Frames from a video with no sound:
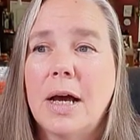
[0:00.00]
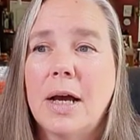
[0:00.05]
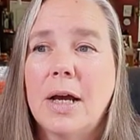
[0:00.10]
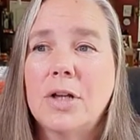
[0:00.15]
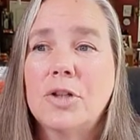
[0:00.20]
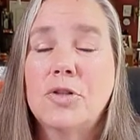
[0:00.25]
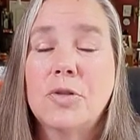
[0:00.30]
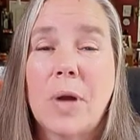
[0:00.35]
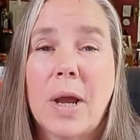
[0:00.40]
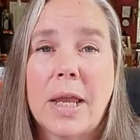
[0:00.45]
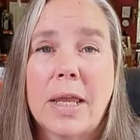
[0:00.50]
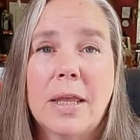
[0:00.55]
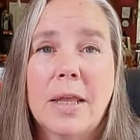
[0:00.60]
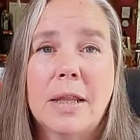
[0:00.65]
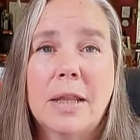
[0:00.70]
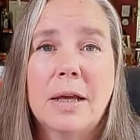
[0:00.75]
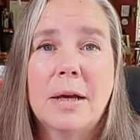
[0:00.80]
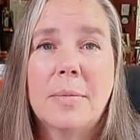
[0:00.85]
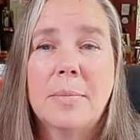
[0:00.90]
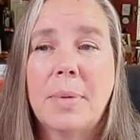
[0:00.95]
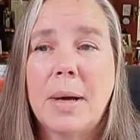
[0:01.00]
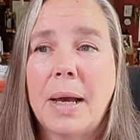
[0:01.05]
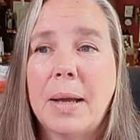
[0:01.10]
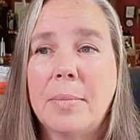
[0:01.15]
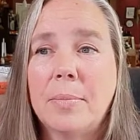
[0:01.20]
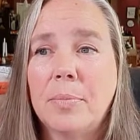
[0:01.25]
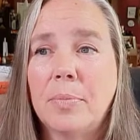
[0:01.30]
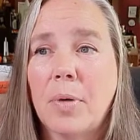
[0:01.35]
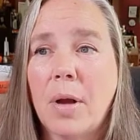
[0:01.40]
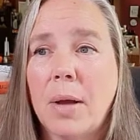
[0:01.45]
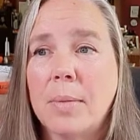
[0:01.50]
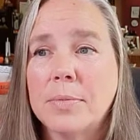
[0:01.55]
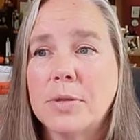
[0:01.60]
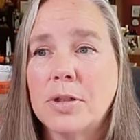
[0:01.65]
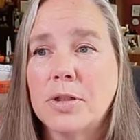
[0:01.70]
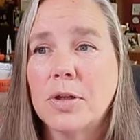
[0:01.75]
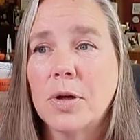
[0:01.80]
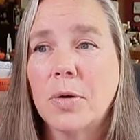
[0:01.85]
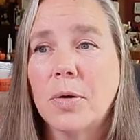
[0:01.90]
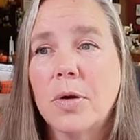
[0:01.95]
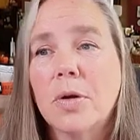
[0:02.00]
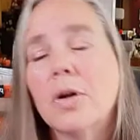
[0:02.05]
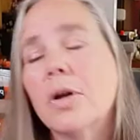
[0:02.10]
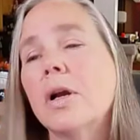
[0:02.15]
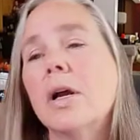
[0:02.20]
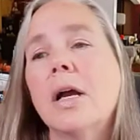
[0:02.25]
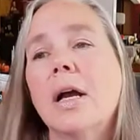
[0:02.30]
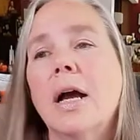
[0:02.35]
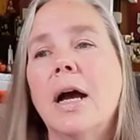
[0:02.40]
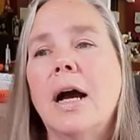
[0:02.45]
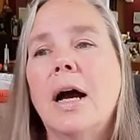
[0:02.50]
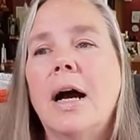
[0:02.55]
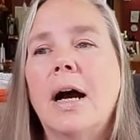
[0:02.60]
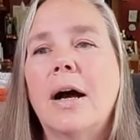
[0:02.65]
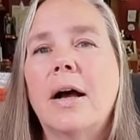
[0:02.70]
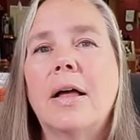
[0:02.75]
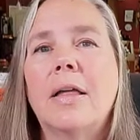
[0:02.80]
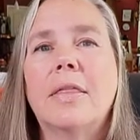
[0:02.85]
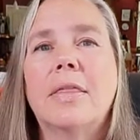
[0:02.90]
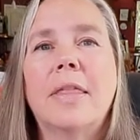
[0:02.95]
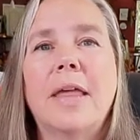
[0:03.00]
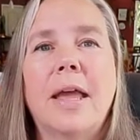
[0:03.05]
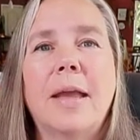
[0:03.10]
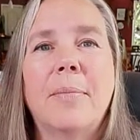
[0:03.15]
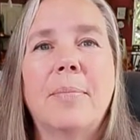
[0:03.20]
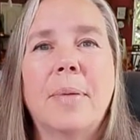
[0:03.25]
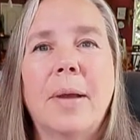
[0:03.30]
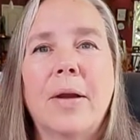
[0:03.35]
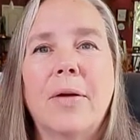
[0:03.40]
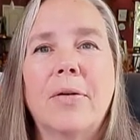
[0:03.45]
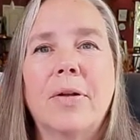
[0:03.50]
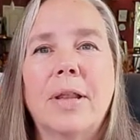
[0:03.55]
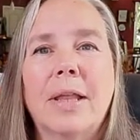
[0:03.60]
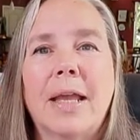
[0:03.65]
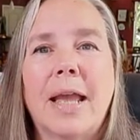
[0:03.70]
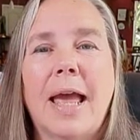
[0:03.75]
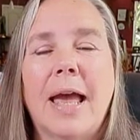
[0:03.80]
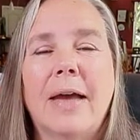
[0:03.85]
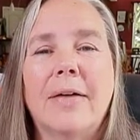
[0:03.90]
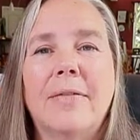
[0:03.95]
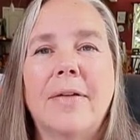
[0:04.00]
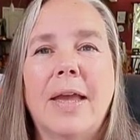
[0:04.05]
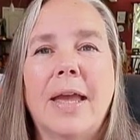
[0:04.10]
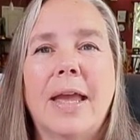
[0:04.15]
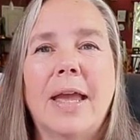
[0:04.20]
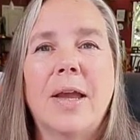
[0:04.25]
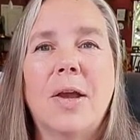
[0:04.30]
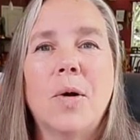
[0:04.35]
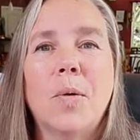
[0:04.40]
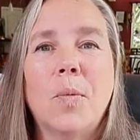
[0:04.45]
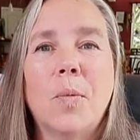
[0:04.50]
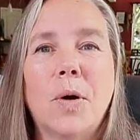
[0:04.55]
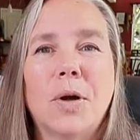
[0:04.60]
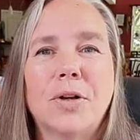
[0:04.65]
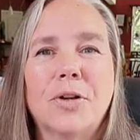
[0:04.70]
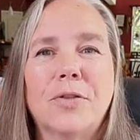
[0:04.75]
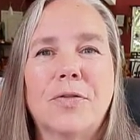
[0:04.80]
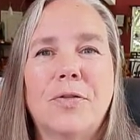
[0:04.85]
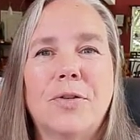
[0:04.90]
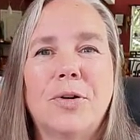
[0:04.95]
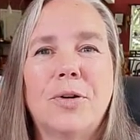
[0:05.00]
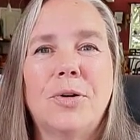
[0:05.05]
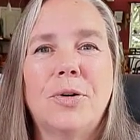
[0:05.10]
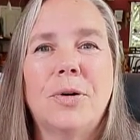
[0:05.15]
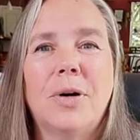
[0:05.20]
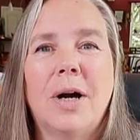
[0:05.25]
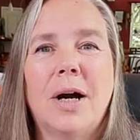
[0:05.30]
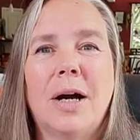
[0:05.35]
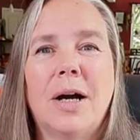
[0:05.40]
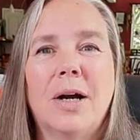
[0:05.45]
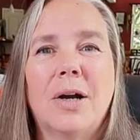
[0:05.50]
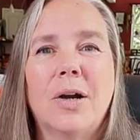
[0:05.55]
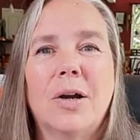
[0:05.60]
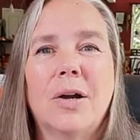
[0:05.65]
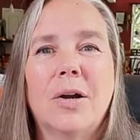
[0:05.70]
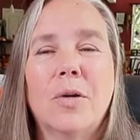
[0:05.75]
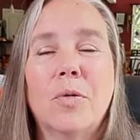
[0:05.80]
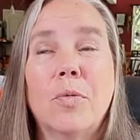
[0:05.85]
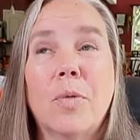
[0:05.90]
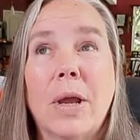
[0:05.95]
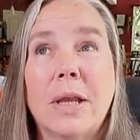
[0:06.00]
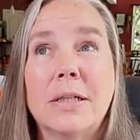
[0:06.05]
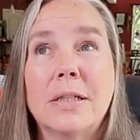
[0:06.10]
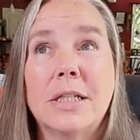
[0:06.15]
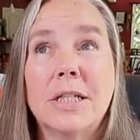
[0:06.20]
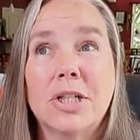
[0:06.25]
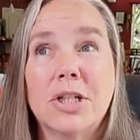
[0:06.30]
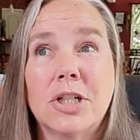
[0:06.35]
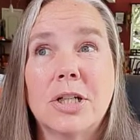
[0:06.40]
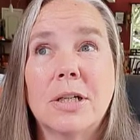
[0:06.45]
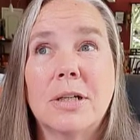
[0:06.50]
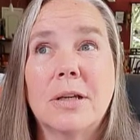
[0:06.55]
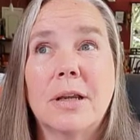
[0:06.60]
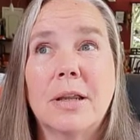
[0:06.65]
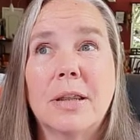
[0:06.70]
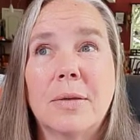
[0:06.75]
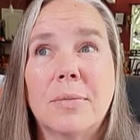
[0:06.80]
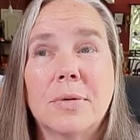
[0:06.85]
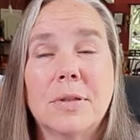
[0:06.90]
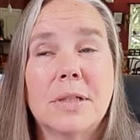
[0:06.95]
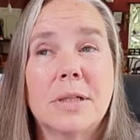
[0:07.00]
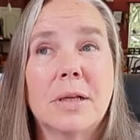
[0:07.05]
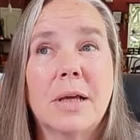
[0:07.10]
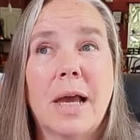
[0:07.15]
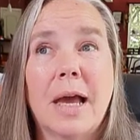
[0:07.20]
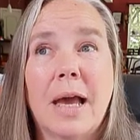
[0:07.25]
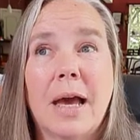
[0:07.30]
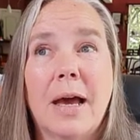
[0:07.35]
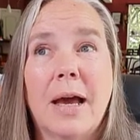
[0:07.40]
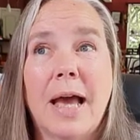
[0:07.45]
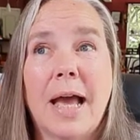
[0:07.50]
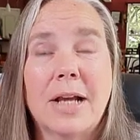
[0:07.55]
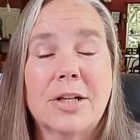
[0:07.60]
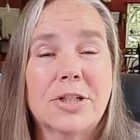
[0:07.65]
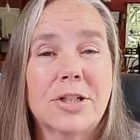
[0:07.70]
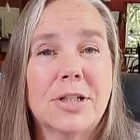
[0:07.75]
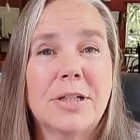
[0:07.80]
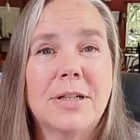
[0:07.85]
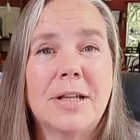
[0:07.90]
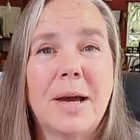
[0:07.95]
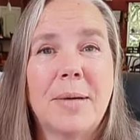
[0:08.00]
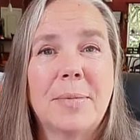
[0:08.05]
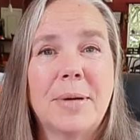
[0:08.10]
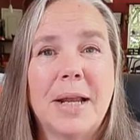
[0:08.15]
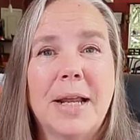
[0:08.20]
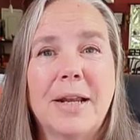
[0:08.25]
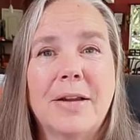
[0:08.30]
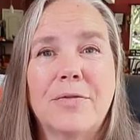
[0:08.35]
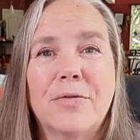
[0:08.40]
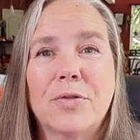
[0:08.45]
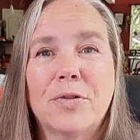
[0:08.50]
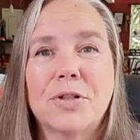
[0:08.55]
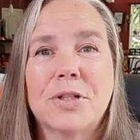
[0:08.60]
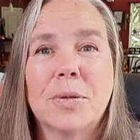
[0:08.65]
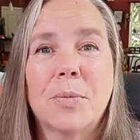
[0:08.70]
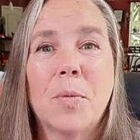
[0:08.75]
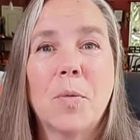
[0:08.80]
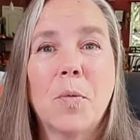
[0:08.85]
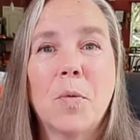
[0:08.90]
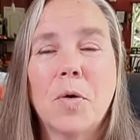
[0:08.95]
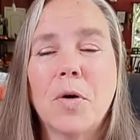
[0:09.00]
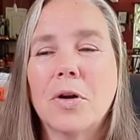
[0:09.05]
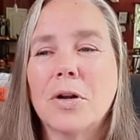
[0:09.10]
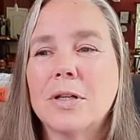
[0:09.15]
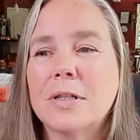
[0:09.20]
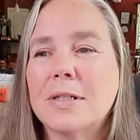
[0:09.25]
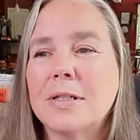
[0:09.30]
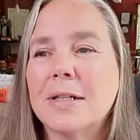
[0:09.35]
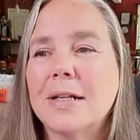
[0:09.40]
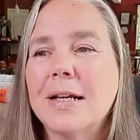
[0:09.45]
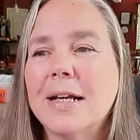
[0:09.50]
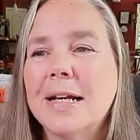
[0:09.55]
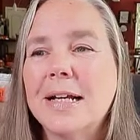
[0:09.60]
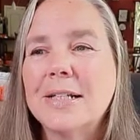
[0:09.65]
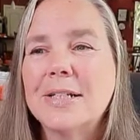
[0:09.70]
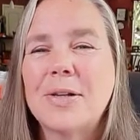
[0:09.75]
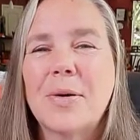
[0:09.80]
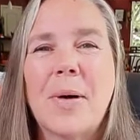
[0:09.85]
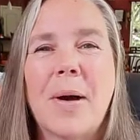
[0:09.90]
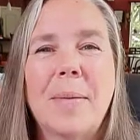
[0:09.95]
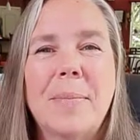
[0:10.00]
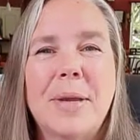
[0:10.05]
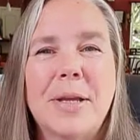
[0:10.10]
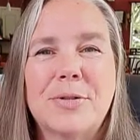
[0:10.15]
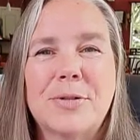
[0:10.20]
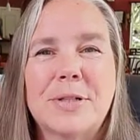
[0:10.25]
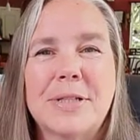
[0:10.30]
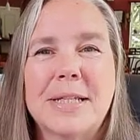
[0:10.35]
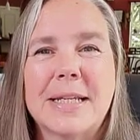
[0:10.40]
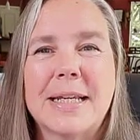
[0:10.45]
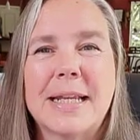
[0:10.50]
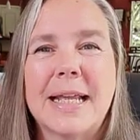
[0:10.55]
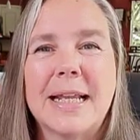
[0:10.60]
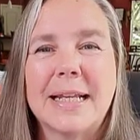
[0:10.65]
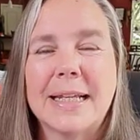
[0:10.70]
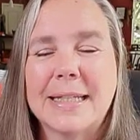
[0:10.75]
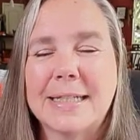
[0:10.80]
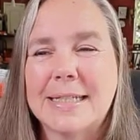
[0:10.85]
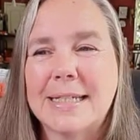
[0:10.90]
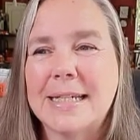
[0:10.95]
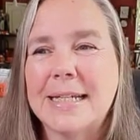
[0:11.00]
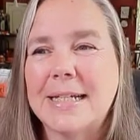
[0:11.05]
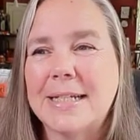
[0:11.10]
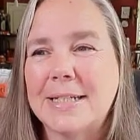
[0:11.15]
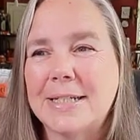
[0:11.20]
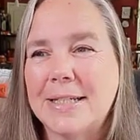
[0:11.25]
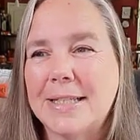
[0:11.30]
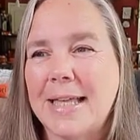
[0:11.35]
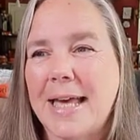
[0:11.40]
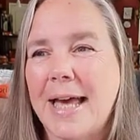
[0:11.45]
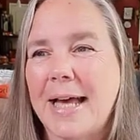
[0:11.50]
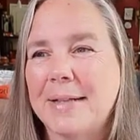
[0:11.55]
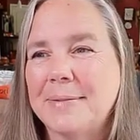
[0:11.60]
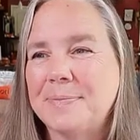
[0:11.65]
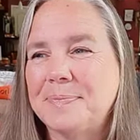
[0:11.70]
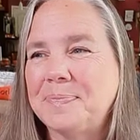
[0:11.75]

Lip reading: Dracula by Bram Stoker. They apparently have a wonderful rendition that was actually nominated for some awards. So I'm interested in listening to that.